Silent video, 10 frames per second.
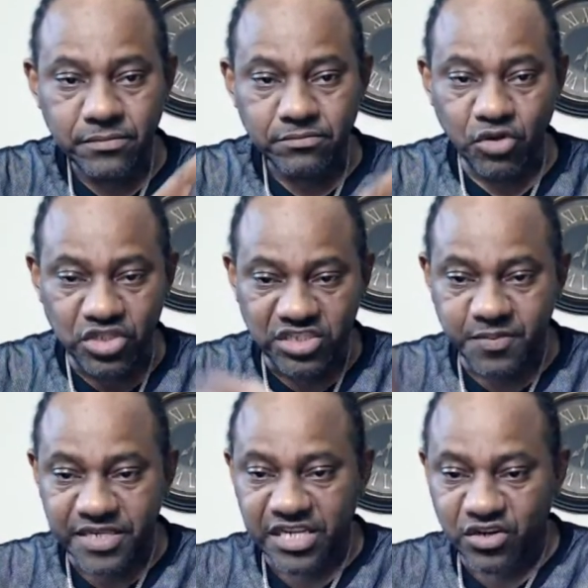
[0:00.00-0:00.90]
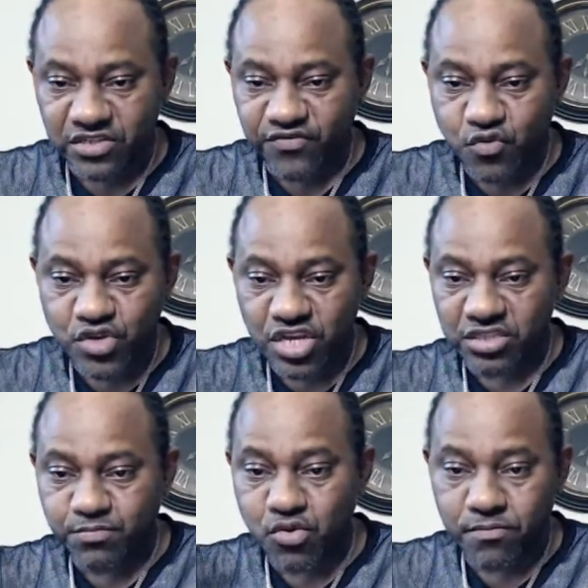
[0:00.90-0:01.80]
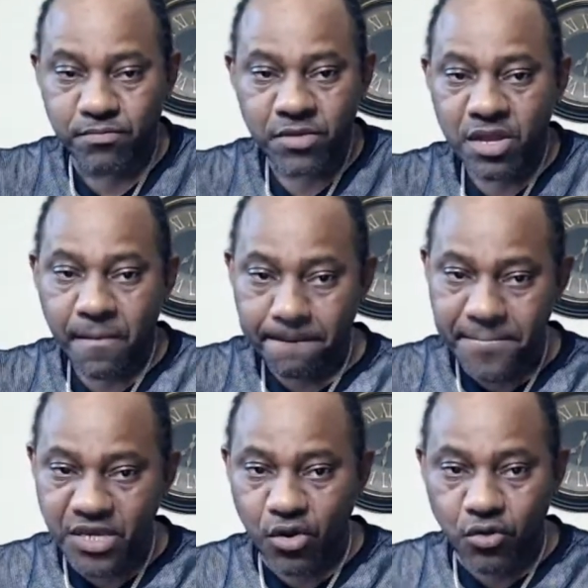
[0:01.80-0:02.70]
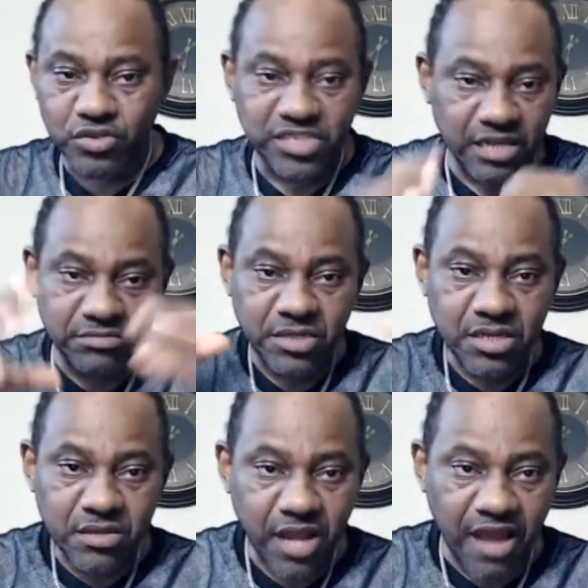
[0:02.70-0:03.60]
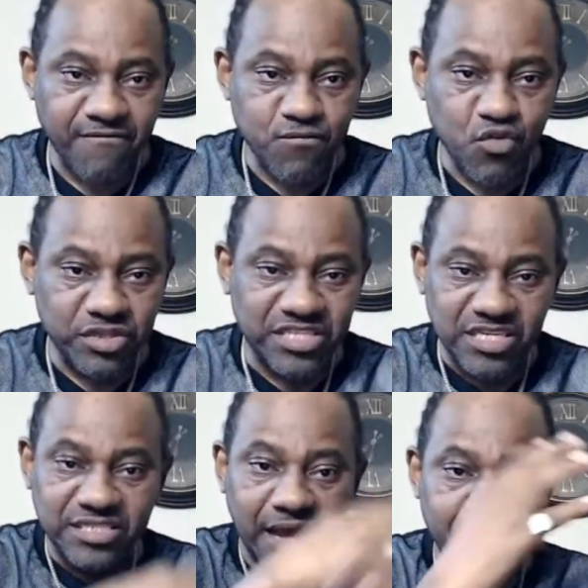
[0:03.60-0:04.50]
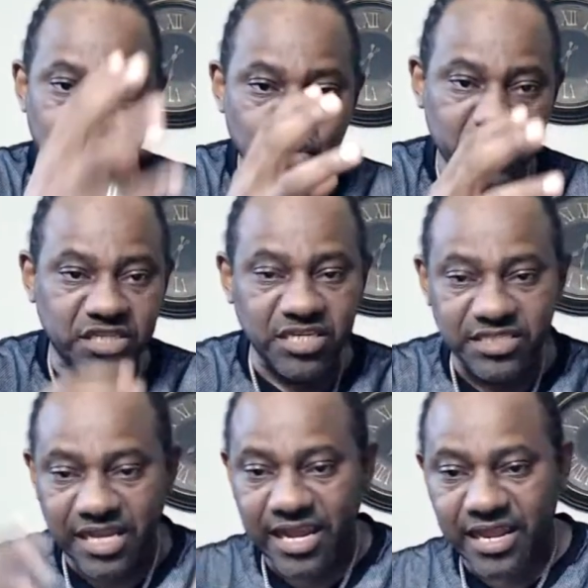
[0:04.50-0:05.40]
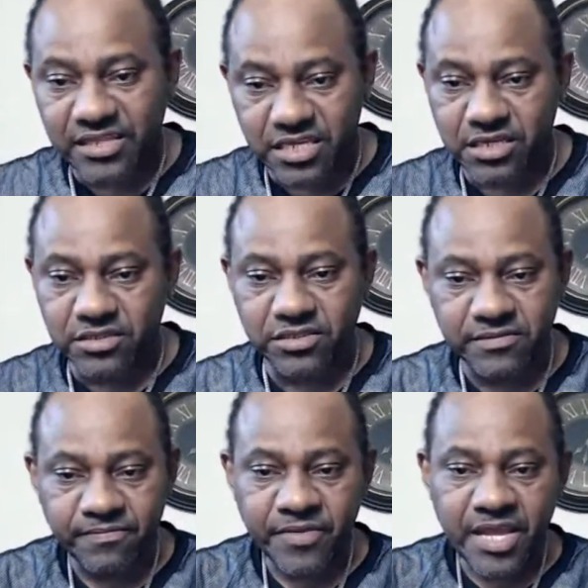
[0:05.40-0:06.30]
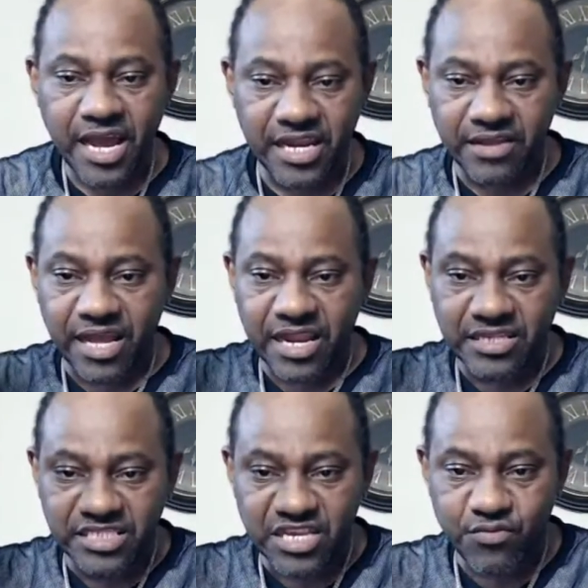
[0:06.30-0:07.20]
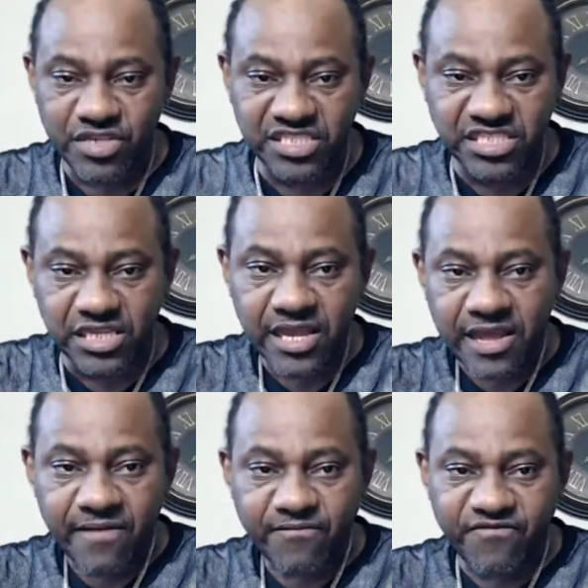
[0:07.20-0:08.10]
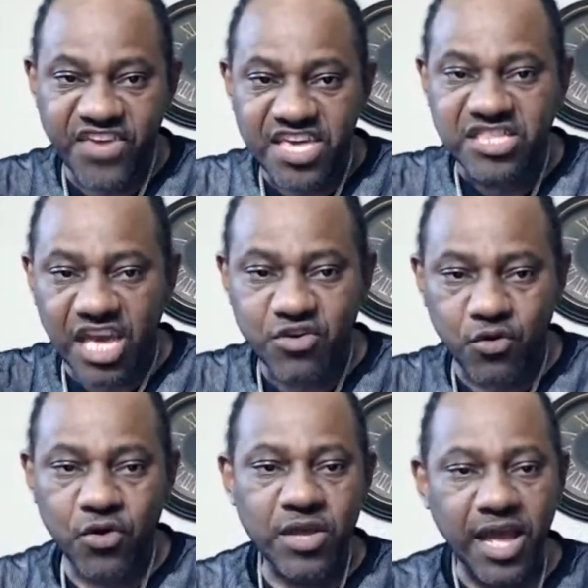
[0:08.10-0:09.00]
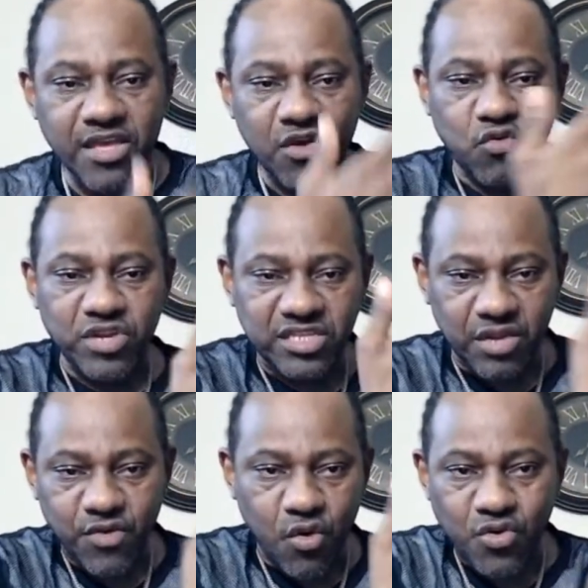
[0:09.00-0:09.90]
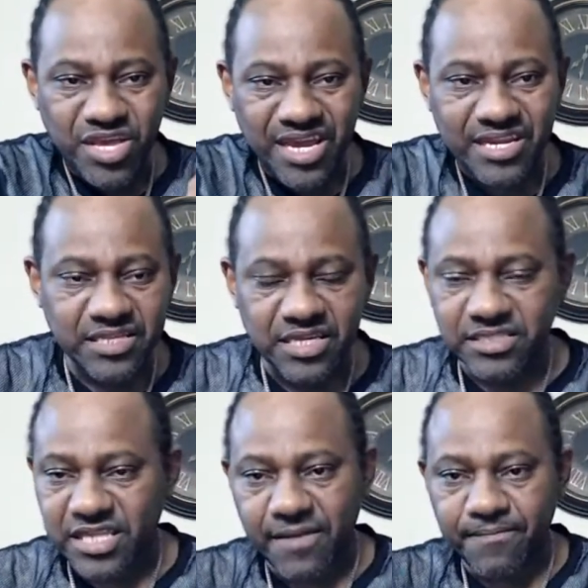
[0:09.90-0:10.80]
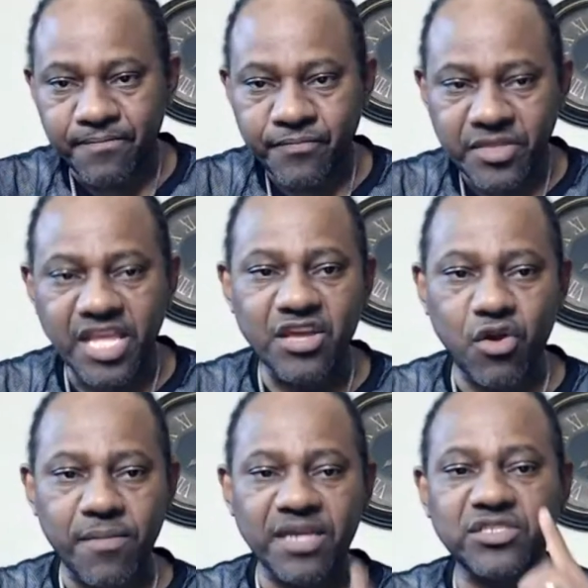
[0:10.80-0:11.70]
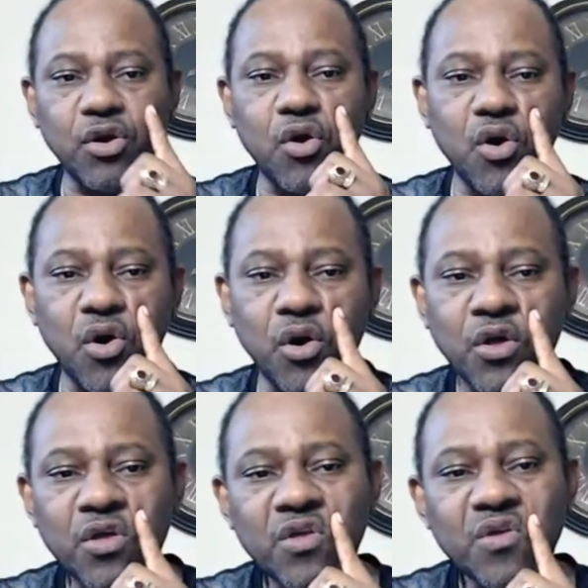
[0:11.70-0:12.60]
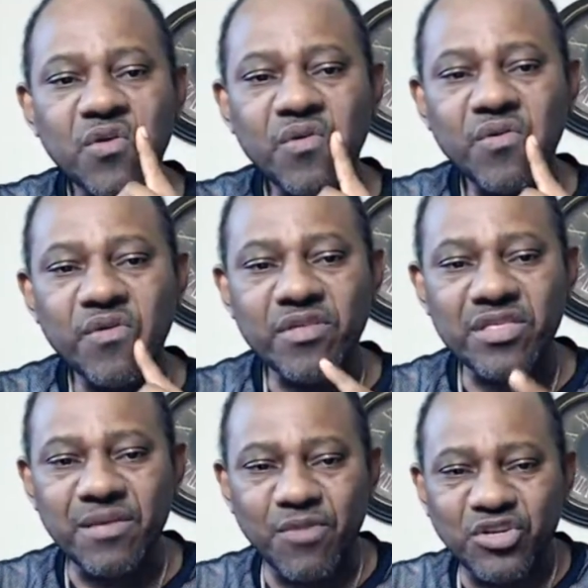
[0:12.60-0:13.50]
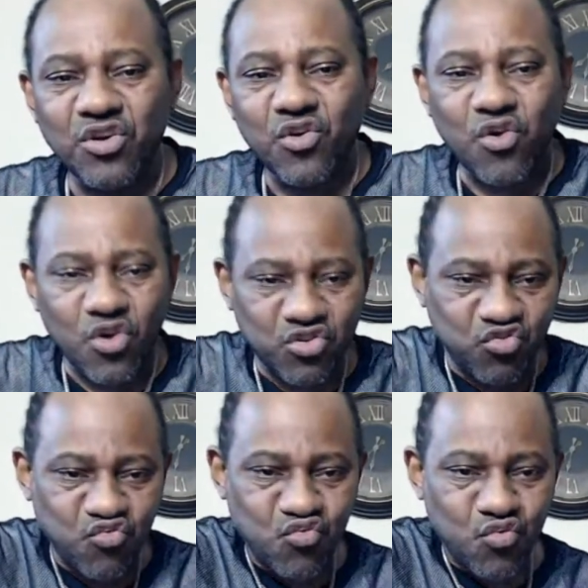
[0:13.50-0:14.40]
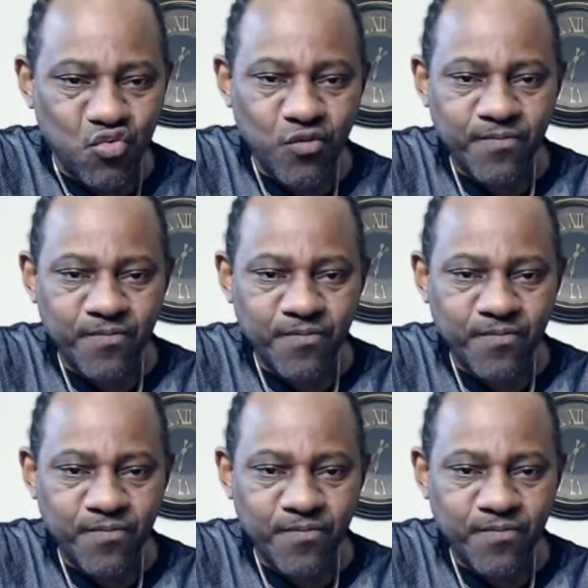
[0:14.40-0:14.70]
But in space, I just few years, boom. Big house and have more things than other things. And I see we feature you and you couldn't tell me how you get the things them. Then you come and say, oh, the money I'm going to go through